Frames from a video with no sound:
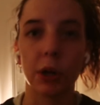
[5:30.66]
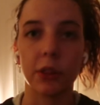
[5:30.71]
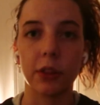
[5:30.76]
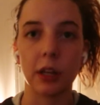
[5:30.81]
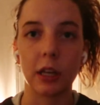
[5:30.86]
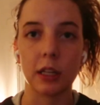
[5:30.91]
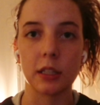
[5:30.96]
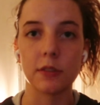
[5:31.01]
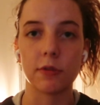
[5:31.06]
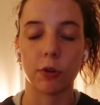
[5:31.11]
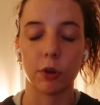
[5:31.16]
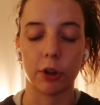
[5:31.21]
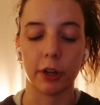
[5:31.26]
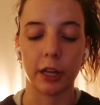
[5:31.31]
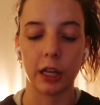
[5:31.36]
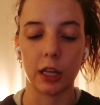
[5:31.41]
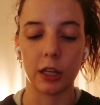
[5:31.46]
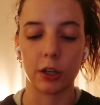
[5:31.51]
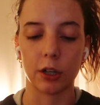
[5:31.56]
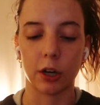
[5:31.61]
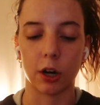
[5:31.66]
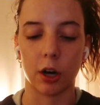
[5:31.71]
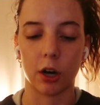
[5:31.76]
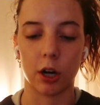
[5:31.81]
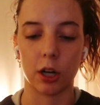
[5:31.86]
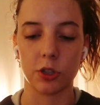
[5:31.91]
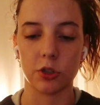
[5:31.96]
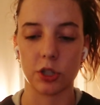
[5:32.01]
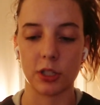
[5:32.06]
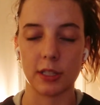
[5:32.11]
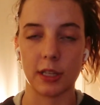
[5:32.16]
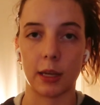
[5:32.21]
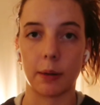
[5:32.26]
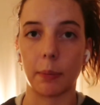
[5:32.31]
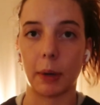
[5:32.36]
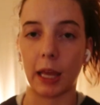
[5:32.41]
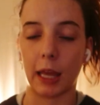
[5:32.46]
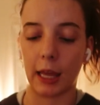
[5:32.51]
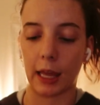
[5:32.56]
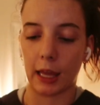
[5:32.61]
put the exfoliator on just like
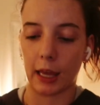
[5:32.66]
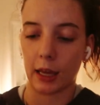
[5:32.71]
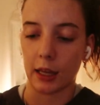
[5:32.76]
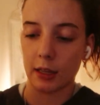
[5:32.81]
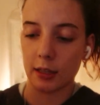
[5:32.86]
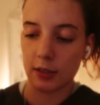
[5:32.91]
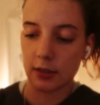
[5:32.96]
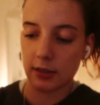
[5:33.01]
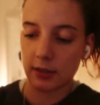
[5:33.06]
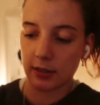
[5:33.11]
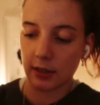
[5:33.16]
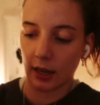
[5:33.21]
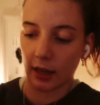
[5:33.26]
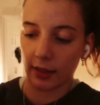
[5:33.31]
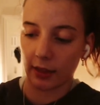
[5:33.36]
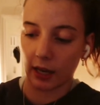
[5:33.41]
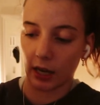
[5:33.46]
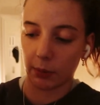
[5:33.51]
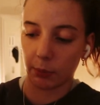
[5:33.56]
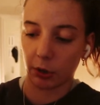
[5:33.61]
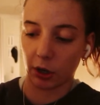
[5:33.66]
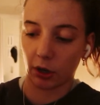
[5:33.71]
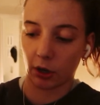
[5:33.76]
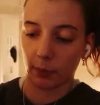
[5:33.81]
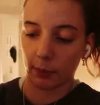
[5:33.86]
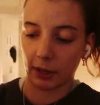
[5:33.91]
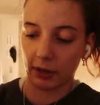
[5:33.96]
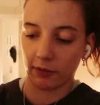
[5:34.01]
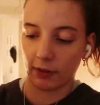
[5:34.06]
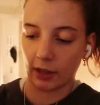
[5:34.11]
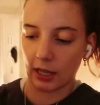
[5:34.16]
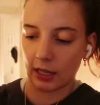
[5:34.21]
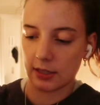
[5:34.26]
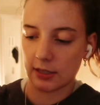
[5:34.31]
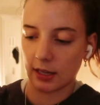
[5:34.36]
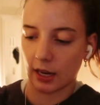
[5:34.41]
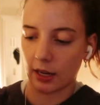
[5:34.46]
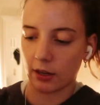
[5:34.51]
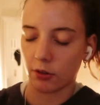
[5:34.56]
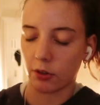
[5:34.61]
my hands and then I put it on my
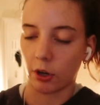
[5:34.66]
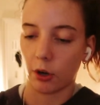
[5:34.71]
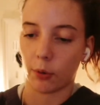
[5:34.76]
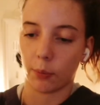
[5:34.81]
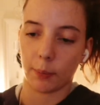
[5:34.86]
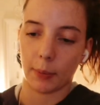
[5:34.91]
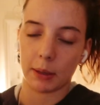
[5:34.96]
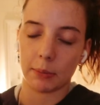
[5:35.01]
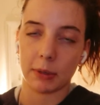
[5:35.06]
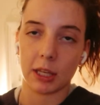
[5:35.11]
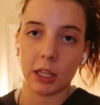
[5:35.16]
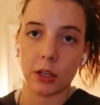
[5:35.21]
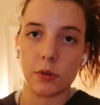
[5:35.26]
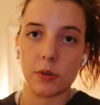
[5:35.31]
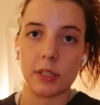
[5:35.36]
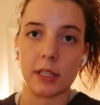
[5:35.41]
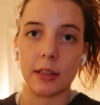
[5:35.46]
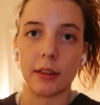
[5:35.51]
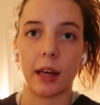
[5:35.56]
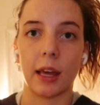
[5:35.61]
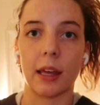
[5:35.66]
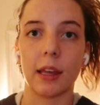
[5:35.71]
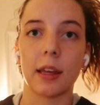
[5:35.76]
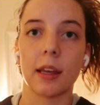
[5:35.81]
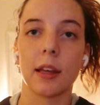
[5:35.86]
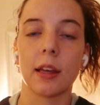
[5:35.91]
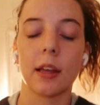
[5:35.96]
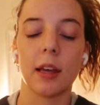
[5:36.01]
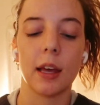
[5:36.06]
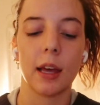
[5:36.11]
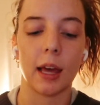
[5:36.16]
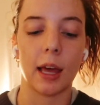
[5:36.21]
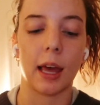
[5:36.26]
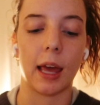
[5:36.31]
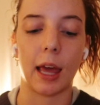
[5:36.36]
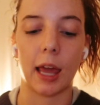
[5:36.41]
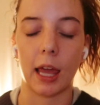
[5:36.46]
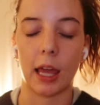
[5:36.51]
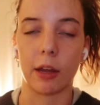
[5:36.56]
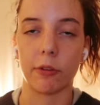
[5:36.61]
face. I don't know, maybe using like
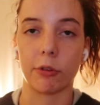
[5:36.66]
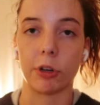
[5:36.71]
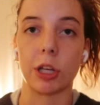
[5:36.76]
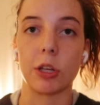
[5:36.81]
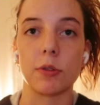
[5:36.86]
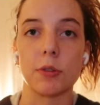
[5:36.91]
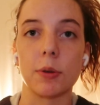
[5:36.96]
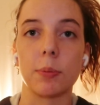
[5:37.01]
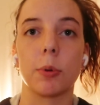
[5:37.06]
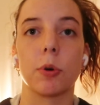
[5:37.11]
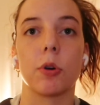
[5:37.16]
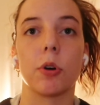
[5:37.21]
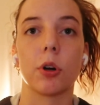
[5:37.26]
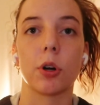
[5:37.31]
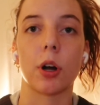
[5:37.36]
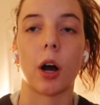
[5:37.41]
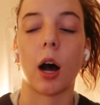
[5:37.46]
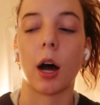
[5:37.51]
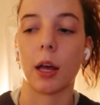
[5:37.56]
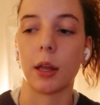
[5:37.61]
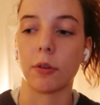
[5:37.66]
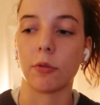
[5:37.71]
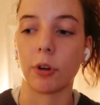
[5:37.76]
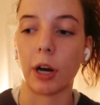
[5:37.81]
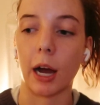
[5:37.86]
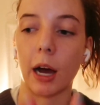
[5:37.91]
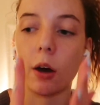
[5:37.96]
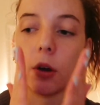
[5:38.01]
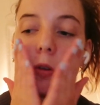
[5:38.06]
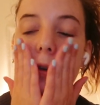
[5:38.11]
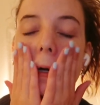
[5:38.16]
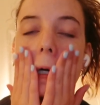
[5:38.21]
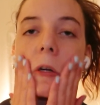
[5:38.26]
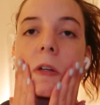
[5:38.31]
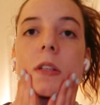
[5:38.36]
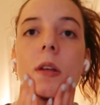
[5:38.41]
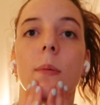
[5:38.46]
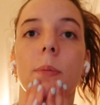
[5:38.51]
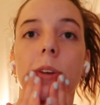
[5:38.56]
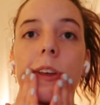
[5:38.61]
a reusable cotton round or
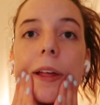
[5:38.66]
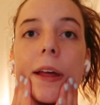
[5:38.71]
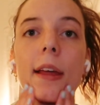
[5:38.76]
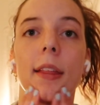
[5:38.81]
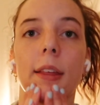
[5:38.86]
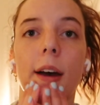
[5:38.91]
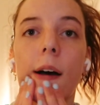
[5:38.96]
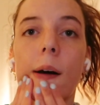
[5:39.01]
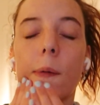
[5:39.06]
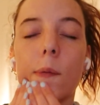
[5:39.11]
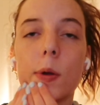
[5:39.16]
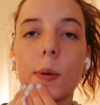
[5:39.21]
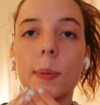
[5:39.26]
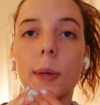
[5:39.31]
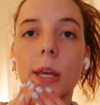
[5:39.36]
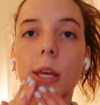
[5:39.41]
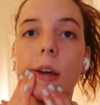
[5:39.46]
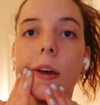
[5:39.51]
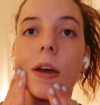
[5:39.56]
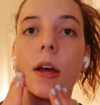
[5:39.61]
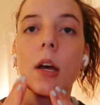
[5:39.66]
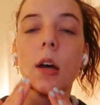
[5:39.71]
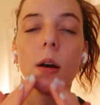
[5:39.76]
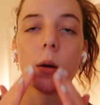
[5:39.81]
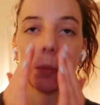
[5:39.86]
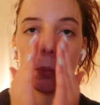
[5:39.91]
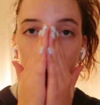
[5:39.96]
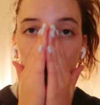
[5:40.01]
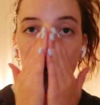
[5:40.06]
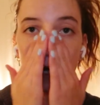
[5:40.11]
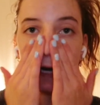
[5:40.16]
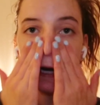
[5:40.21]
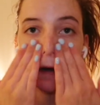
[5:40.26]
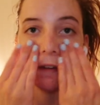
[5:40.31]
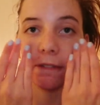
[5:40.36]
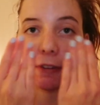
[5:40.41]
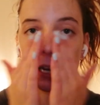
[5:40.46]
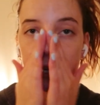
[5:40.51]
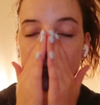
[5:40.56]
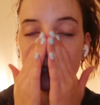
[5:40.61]
something like that would be more
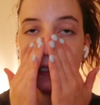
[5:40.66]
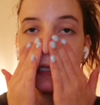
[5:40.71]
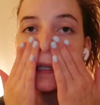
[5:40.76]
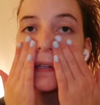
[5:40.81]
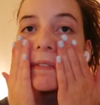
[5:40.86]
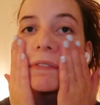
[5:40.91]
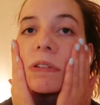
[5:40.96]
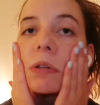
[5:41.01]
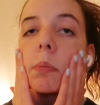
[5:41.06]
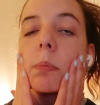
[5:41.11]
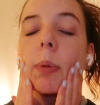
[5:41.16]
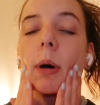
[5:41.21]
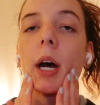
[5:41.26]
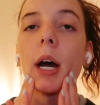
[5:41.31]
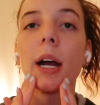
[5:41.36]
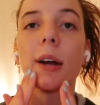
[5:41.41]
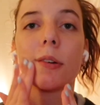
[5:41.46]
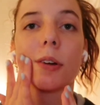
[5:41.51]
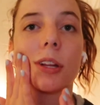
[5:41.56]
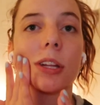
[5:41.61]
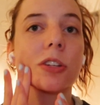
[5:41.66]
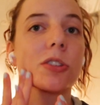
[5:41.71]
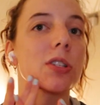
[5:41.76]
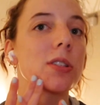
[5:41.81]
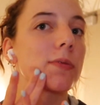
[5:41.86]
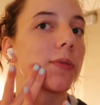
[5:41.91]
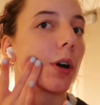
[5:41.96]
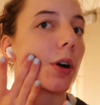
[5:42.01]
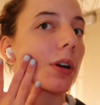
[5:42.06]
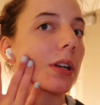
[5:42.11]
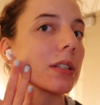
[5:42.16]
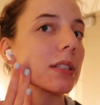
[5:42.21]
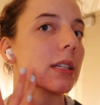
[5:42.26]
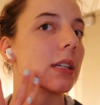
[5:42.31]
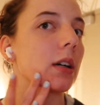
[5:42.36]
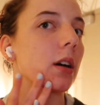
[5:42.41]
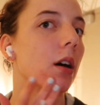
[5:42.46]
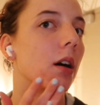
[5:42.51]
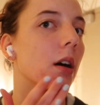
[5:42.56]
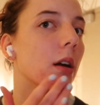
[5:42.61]
effective but I really just focus
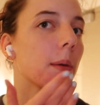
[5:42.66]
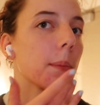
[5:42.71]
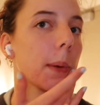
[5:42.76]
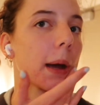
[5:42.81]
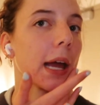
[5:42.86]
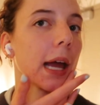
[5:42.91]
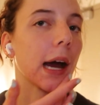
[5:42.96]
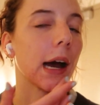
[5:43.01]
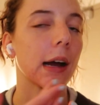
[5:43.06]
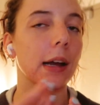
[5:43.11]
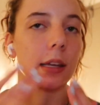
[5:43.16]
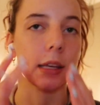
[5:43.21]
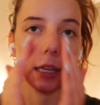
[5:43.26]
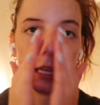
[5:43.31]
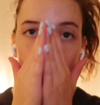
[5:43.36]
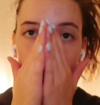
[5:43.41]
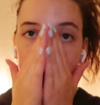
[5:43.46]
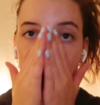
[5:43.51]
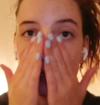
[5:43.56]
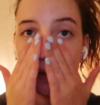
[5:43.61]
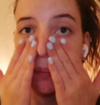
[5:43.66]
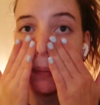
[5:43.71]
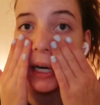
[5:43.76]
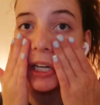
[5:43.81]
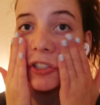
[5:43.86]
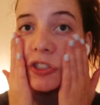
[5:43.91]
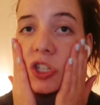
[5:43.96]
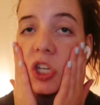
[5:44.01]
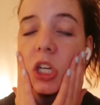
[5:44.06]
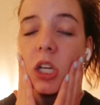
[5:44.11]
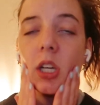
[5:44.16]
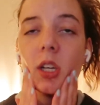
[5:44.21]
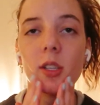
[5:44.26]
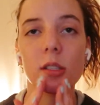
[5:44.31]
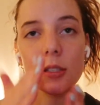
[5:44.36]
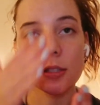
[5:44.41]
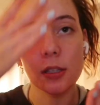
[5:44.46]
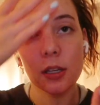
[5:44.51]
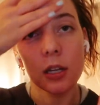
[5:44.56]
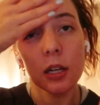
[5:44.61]
it on my acne and my
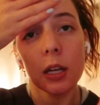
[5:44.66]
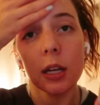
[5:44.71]
cheeks